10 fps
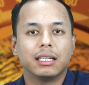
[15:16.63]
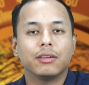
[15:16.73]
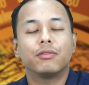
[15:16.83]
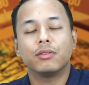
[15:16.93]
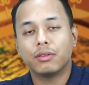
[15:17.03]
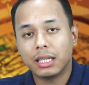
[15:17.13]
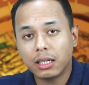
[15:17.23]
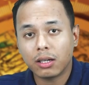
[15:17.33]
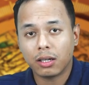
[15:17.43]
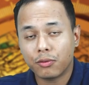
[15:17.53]
If you
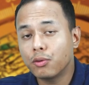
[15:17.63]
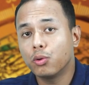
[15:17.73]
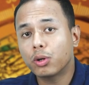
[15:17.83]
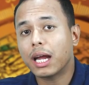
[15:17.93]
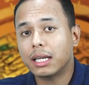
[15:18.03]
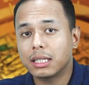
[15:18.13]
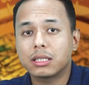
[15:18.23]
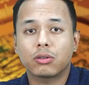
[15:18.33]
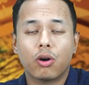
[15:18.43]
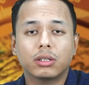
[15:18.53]
look at these
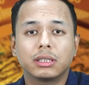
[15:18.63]
rocks,